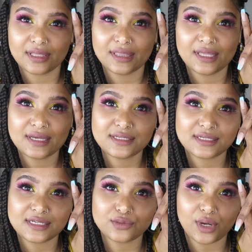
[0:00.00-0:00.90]

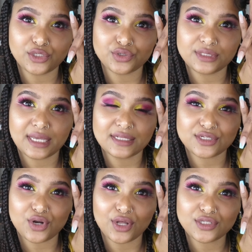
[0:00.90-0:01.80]
this is what your skin
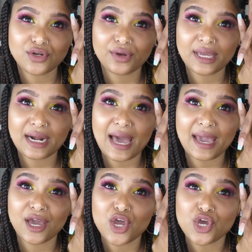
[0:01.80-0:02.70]
starts looking
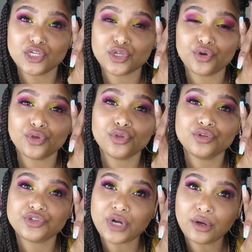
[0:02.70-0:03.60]
like so you
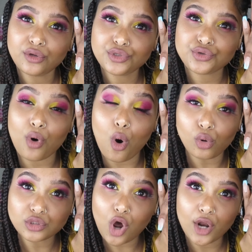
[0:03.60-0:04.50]
struggle to
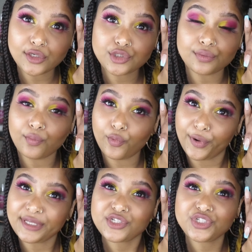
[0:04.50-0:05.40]
hold on to
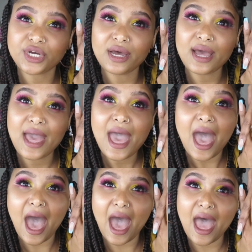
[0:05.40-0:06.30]
moisture
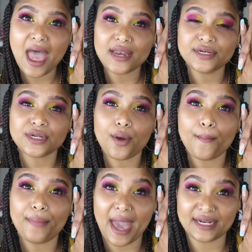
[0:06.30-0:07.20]
and
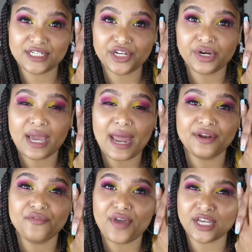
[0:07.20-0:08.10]
bacteria and
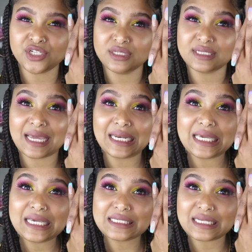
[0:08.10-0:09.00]
infections can
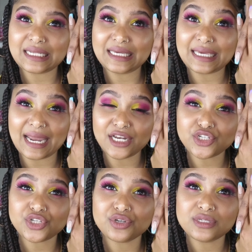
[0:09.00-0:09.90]
easily get
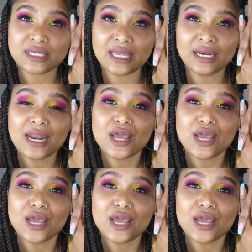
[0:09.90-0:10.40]
into your skin